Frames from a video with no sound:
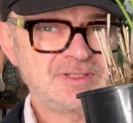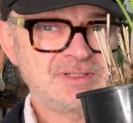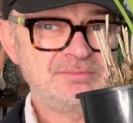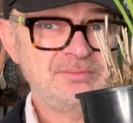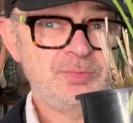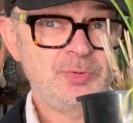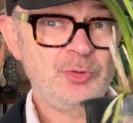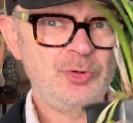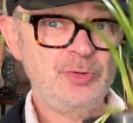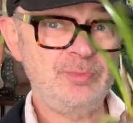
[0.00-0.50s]
in
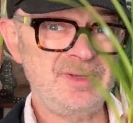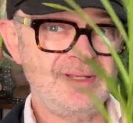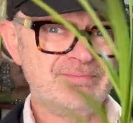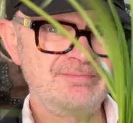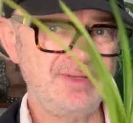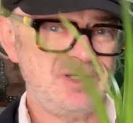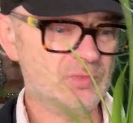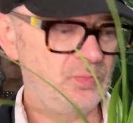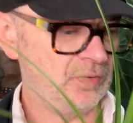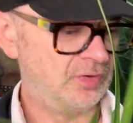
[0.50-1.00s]
bloom in
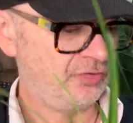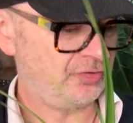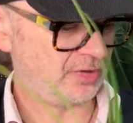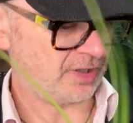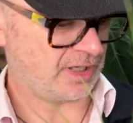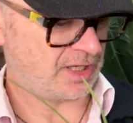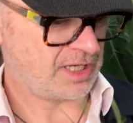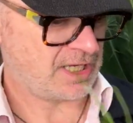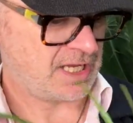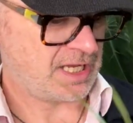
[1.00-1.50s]

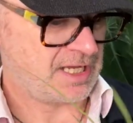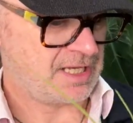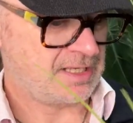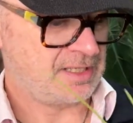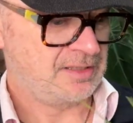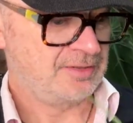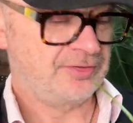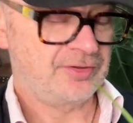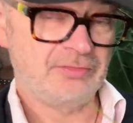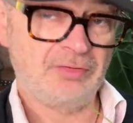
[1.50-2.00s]
midwinter.
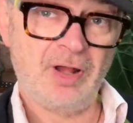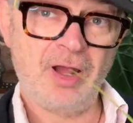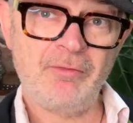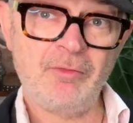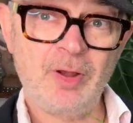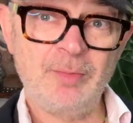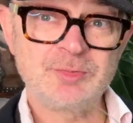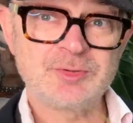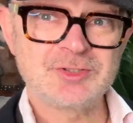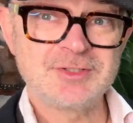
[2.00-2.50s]
There are
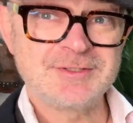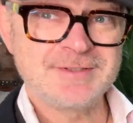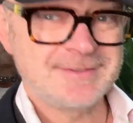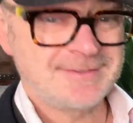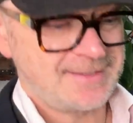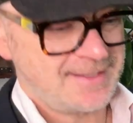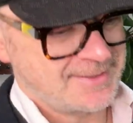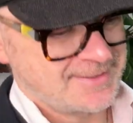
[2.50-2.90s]
options. They're